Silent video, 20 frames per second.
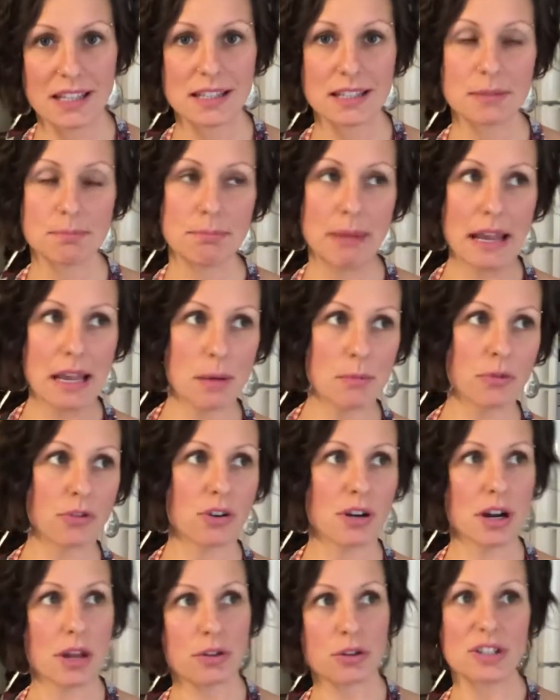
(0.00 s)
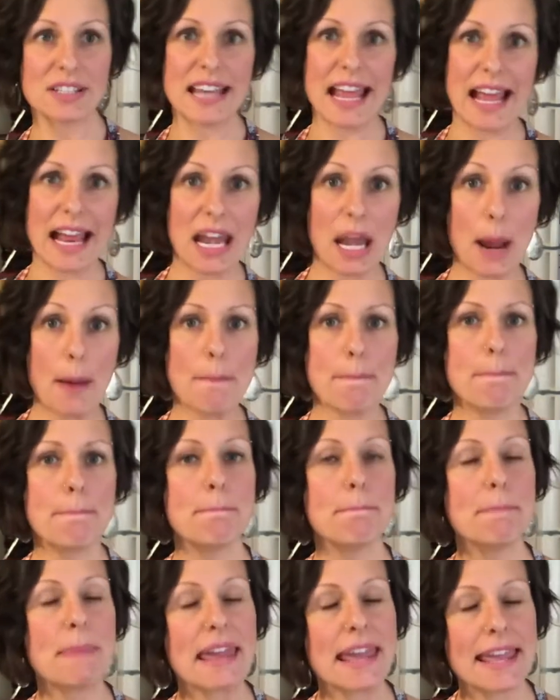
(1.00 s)
bake them for another 10,
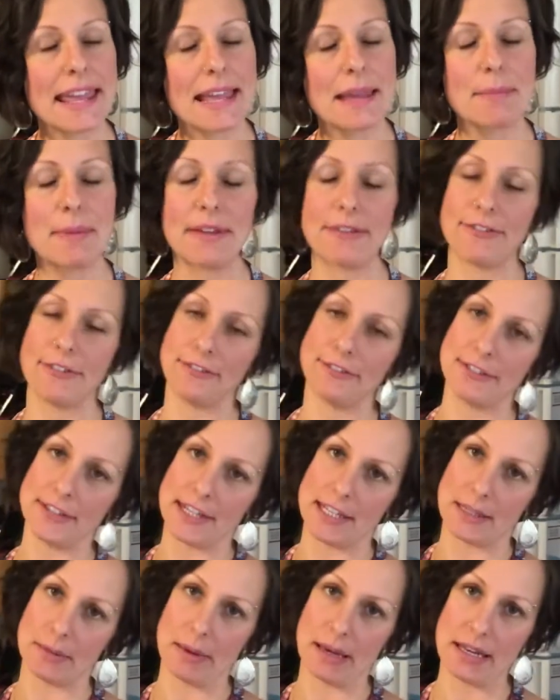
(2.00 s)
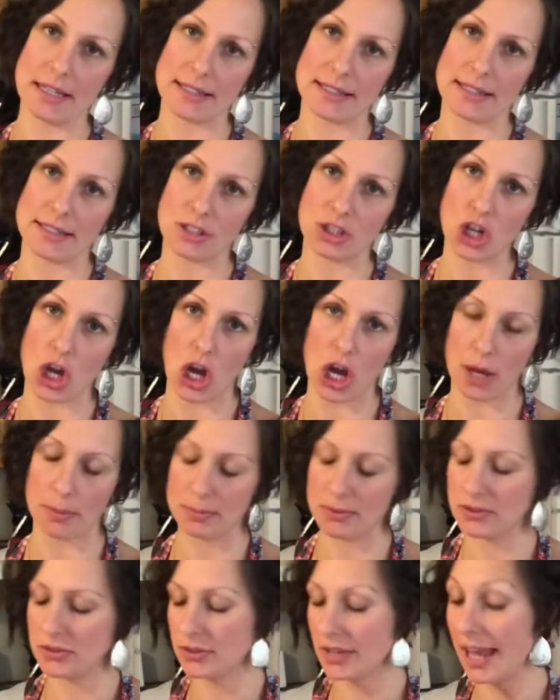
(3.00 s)
maybe 15 minutes
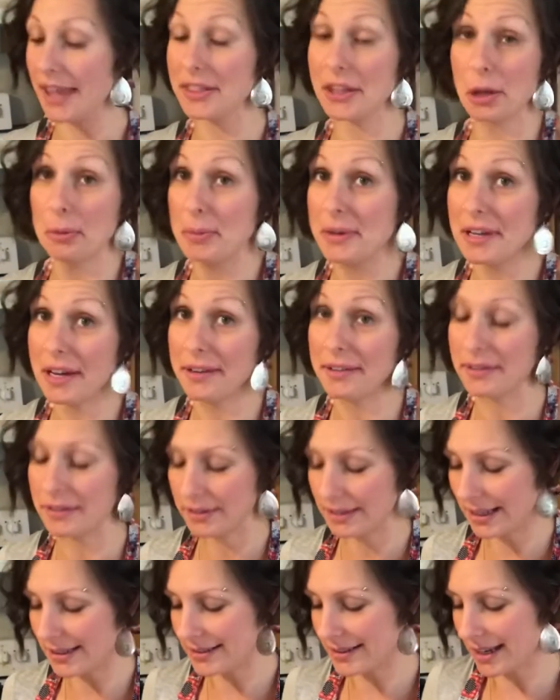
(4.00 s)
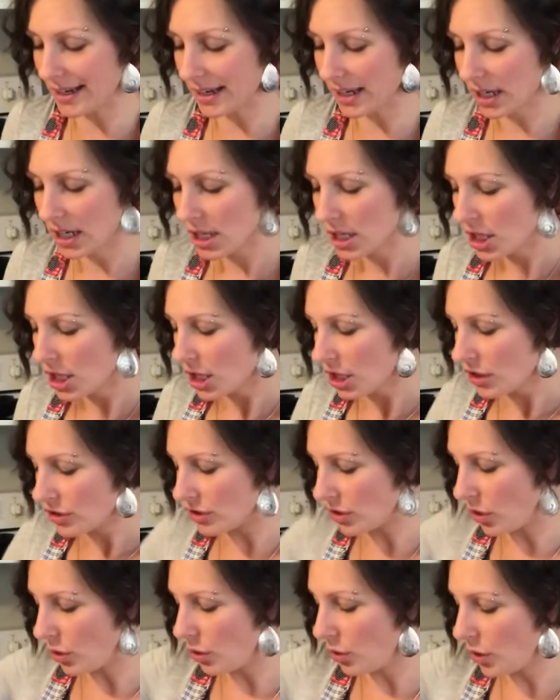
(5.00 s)
tops, and they'll be done. That's it.
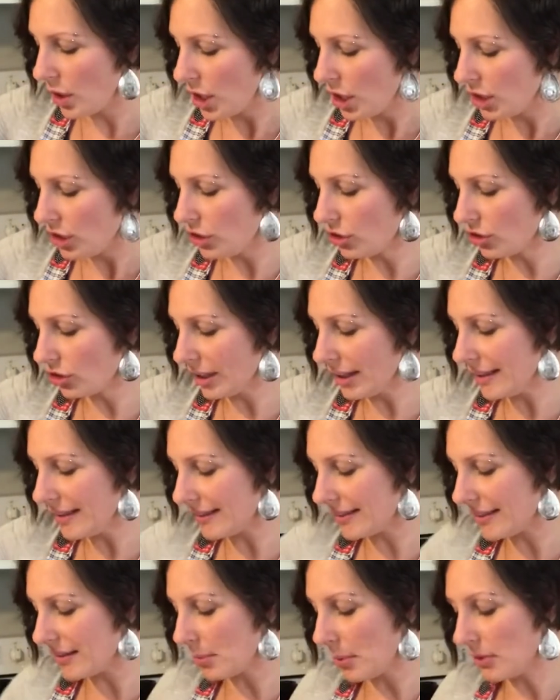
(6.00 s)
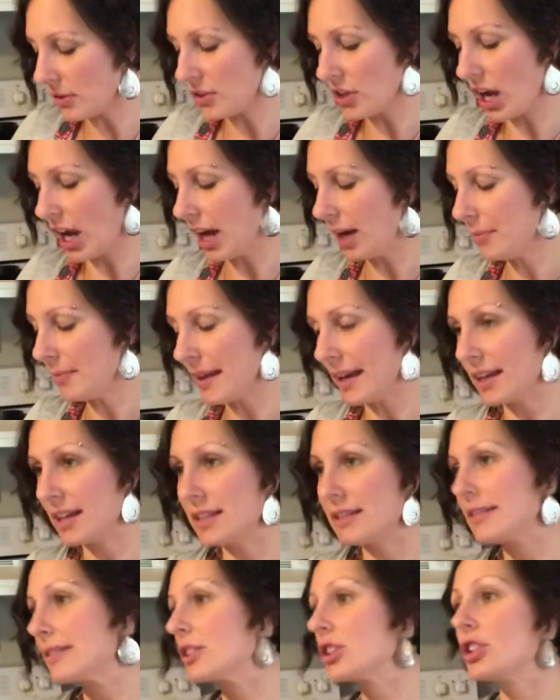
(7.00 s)
So usually this is about the time that
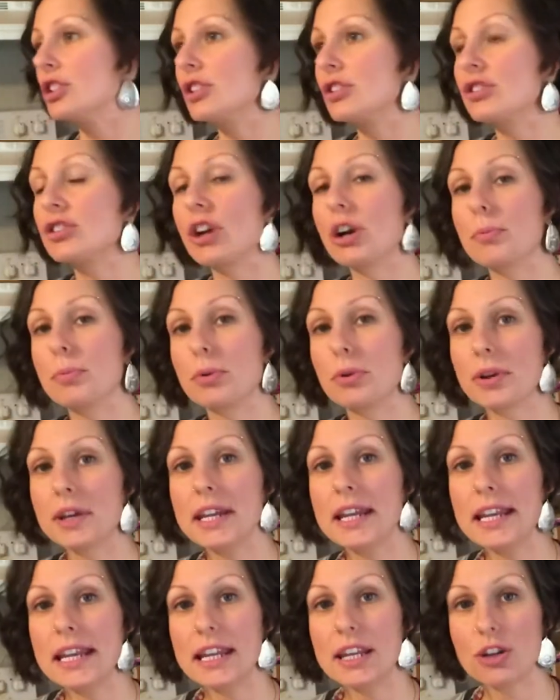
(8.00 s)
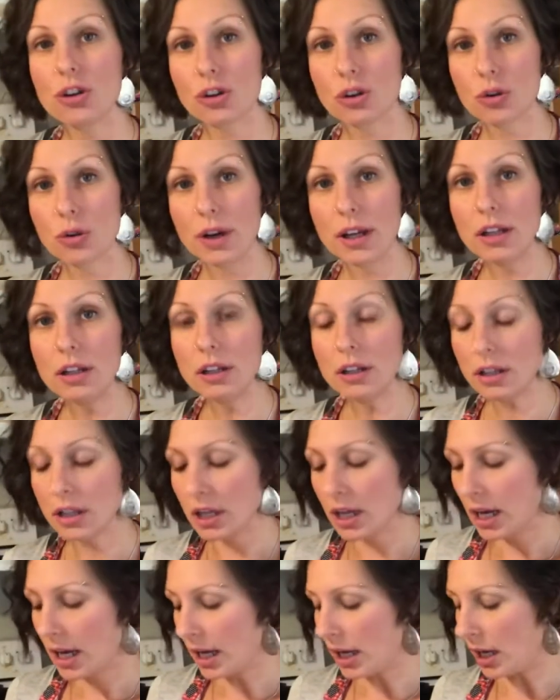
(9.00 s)
it's good to start preheating your grill.
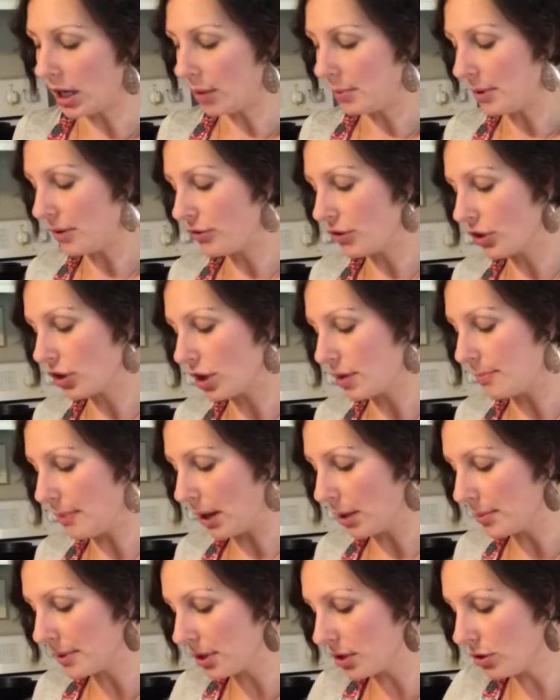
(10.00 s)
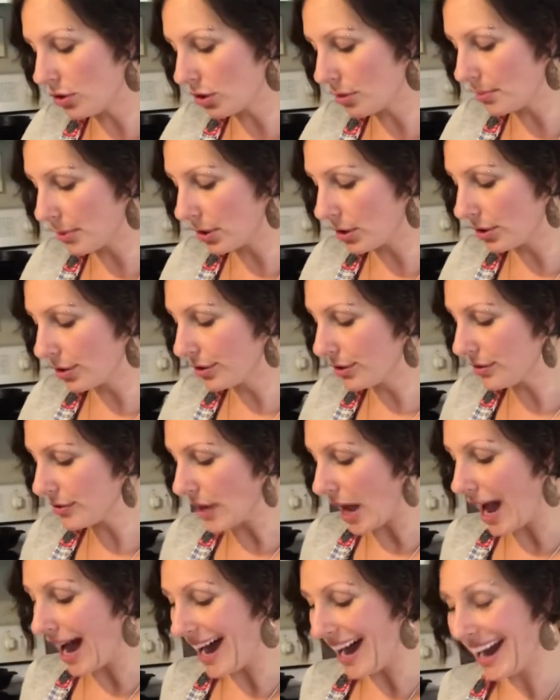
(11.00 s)
If you're gonna barbecue your burgers,
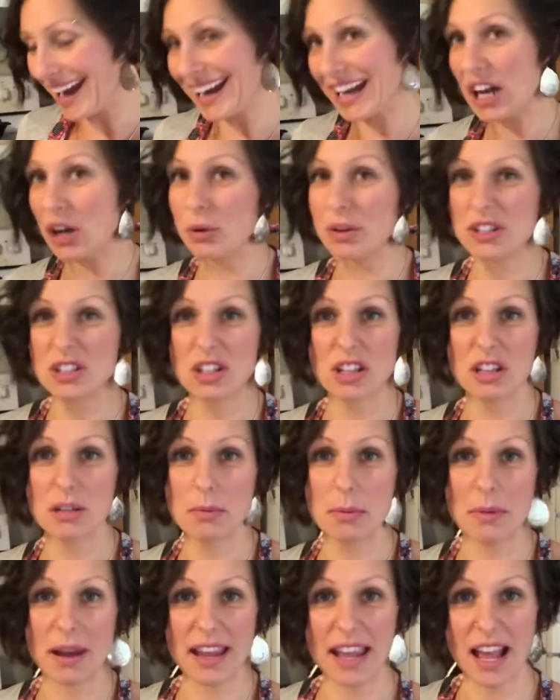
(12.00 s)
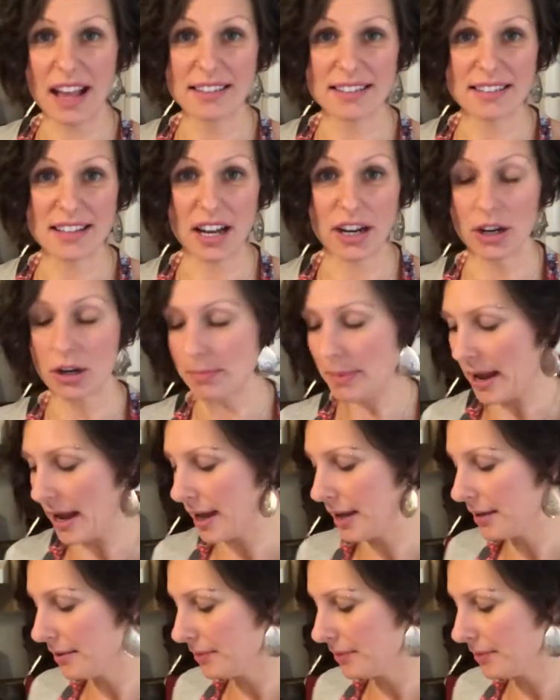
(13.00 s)
I always do them in my cast iron pan.